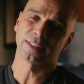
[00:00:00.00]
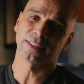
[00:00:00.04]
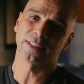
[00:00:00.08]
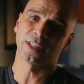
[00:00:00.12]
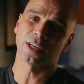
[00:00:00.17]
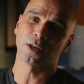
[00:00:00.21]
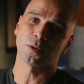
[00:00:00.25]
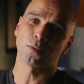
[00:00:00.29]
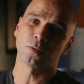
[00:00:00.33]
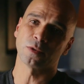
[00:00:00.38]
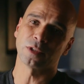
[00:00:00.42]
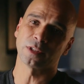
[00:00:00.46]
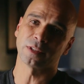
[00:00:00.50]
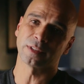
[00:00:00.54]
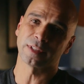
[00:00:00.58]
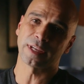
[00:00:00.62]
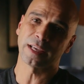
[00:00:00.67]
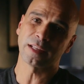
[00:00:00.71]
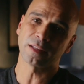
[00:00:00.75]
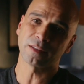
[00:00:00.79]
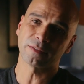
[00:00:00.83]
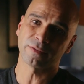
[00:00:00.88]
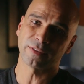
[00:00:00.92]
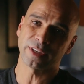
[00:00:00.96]
that will
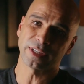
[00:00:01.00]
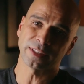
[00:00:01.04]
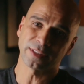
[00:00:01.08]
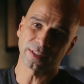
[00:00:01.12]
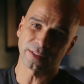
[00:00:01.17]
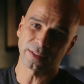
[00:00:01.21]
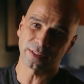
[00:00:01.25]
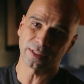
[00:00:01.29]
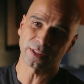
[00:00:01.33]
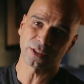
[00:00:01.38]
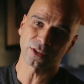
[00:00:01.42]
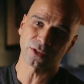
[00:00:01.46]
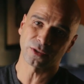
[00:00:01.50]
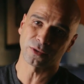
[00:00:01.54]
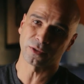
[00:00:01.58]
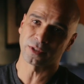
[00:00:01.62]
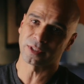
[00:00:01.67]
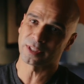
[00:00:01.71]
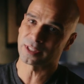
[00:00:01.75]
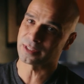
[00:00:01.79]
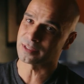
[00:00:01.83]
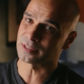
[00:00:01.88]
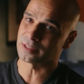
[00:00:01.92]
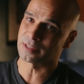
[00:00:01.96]
elevate the dish to
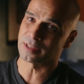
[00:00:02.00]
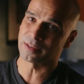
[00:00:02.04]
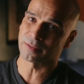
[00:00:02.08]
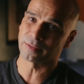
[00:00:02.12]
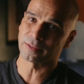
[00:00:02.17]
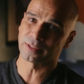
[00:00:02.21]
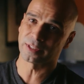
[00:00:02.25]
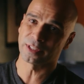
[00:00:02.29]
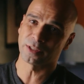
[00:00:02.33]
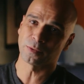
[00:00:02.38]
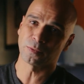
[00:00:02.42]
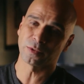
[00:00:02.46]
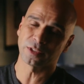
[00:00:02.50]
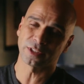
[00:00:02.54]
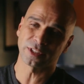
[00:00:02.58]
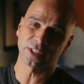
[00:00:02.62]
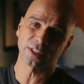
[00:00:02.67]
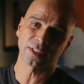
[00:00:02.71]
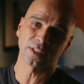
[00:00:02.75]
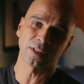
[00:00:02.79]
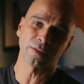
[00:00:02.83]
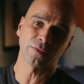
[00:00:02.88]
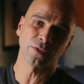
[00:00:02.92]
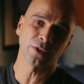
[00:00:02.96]
another level. It will
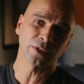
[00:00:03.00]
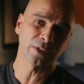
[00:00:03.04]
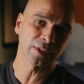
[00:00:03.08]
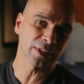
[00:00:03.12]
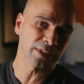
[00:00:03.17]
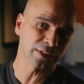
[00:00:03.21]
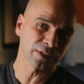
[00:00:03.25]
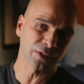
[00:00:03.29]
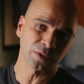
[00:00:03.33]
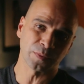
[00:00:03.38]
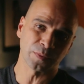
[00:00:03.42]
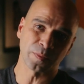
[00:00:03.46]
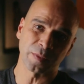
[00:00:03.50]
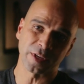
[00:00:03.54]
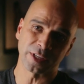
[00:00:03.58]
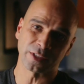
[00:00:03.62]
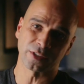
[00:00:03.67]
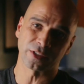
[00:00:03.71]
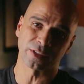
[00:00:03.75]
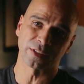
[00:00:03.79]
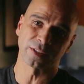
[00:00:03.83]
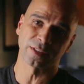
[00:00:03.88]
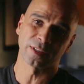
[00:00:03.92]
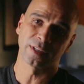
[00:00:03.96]
just give you another
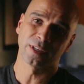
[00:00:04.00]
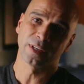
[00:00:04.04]
dimension.